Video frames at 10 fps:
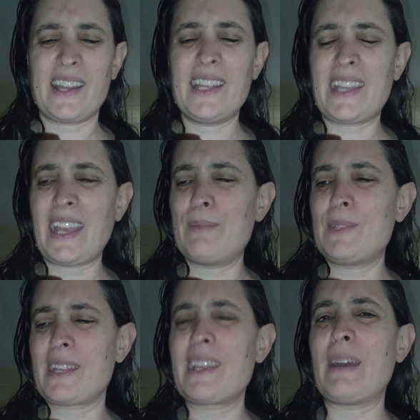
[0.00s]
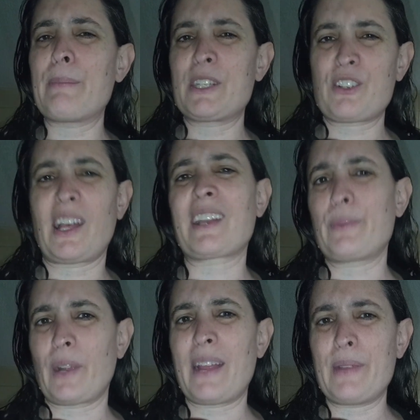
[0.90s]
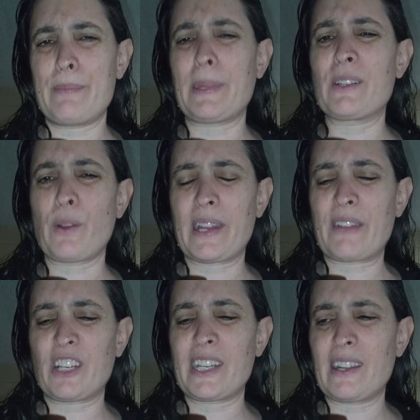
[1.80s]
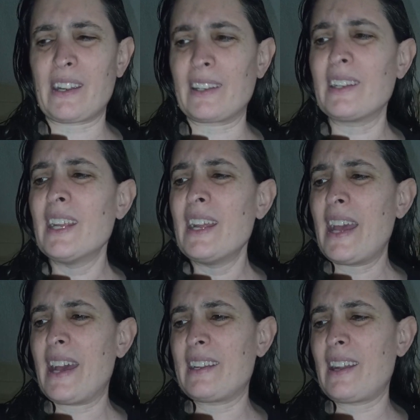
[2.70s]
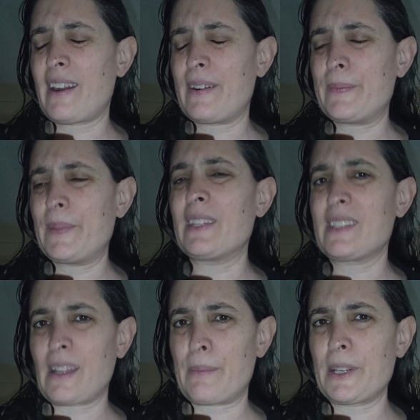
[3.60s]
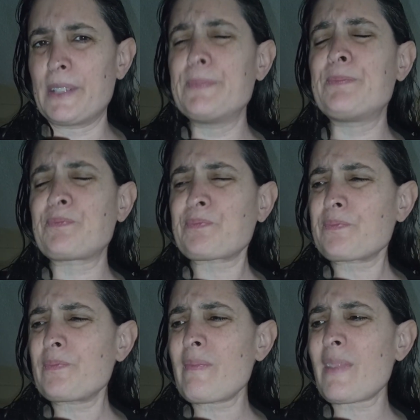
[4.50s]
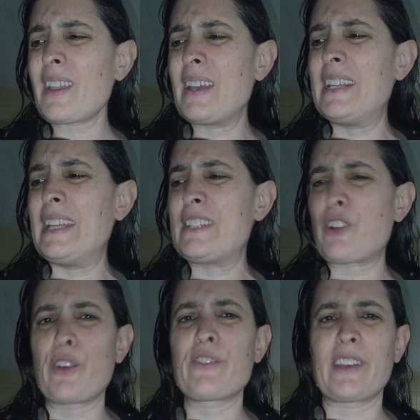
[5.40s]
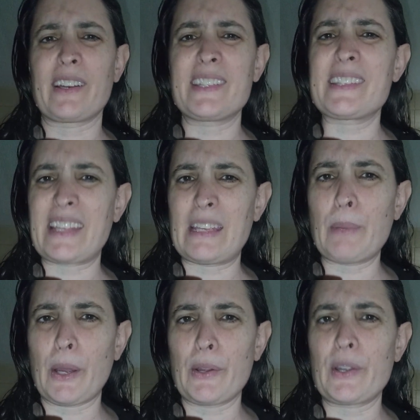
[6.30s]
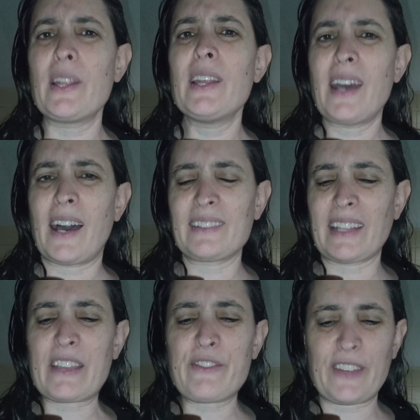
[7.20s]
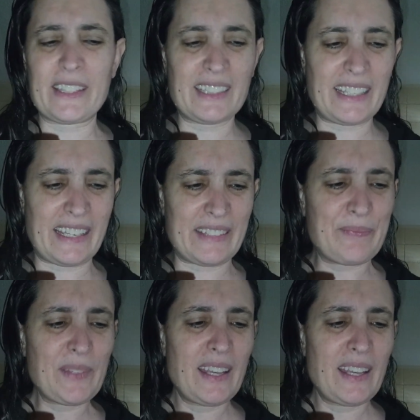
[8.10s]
He came to Camp Interlaken where I had been going every year. And in the summer, and he drove the ski boat on Lake Finley.